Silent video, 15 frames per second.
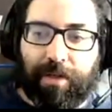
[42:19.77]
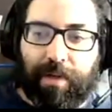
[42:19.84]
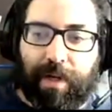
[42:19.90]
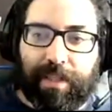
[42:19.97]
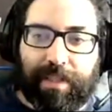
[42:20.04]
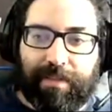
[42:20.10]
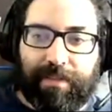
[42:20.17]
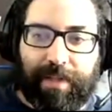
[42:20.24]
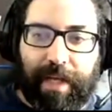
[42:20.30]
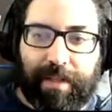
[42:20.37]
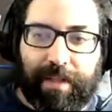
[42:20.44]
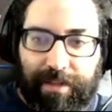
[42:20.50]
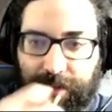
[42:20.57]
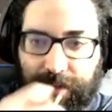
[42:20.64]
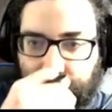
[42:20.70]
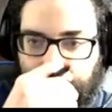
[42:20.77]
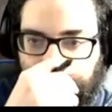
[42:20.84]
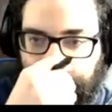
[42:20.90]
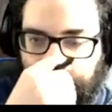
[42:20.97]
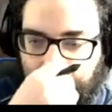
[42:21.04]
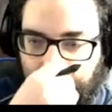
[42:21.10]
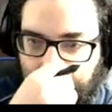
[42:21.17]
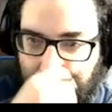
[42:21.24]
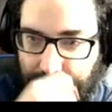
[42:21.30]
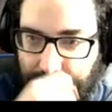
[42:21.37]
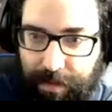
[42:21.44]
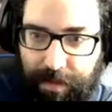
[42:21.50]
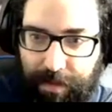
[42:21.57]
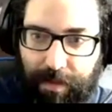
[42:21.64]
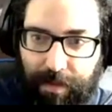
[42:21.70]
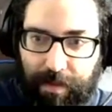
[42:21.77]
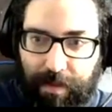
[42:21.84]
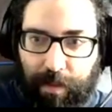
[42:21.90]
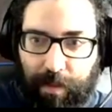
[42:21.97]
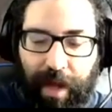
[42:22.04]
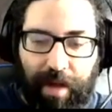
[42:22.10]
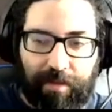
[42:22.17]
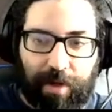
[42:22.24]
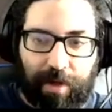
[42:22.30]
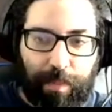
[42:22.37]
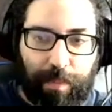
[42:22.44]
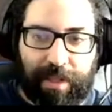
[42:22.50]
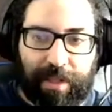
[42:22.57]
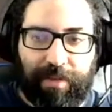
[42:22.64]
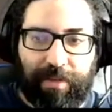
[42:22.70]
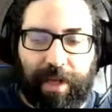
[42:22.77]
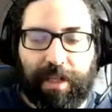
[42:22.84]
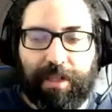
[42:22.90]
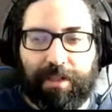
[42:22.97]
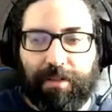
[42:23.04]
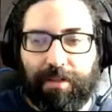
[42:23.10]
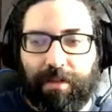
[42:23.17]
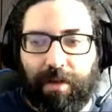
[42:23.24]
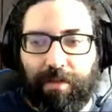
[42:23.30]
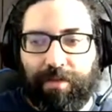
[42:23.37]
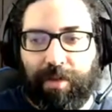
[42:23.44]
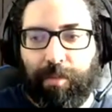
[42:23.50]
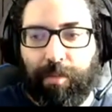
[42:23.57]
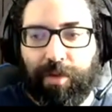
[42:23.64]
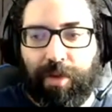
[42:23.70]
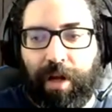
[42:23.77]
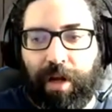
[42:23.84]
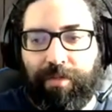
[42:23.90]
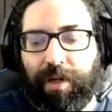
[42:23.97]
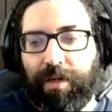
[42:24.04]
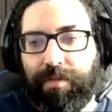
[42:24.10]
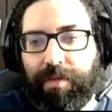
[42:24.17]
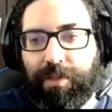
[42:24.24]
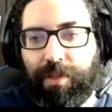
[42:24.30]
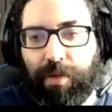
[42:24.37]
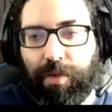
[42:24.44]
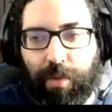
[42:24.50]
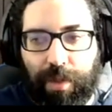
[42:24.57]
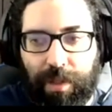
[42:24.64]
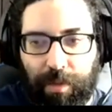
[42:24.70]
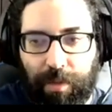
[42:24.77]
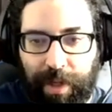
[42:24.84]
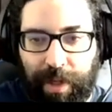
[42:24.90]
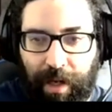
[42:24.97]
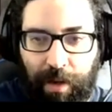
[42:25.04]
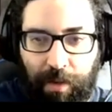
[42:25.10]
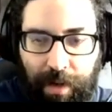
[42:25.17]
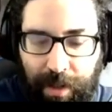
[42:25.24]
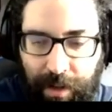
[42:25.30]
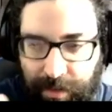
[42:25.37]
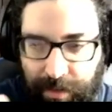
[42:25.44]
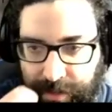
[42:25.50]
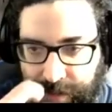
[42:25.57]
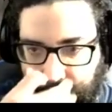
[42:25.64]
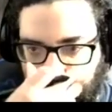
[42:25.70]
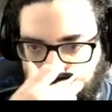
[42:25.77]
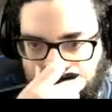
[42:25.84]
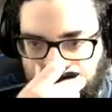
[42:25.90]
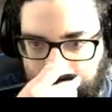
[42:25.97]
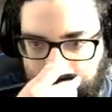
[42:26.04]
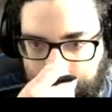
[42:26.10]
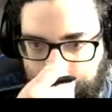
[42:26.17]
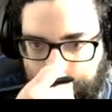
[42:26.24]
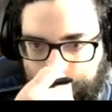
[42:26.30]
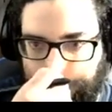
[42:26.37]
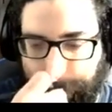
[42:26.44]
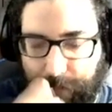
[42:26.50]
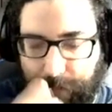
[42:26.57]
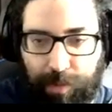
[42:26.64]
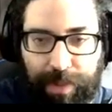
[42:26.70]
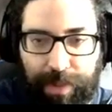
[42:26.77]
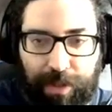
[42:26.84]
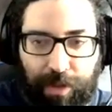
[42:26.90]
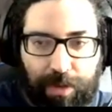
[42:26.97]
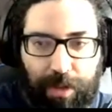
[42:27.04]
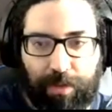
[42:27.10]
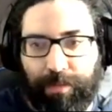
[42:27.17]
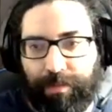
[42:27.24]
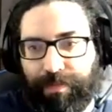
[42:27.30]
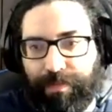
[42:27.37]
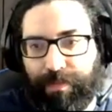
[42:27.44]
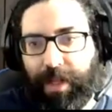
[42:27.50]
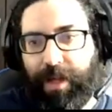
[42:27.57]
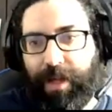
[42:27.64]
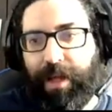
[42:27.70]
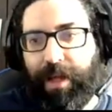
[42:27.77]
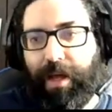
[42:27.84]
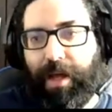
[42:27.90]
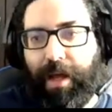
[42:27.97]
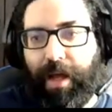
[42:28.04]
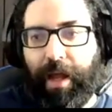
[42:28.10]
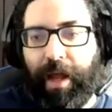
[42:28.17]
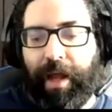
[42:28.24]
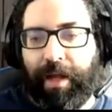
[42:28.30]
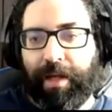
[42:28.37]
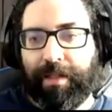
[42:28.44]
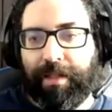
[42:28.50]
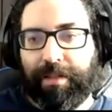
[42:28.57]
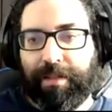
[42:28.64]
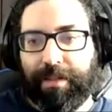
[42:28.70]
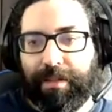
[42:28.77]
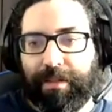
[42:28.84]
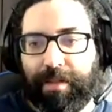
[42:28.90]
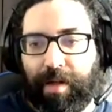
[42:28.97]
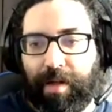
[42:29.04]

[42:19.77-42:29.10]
So as I said, so we have a compactification of the moduli of curves, so we allow curves to be nodal. And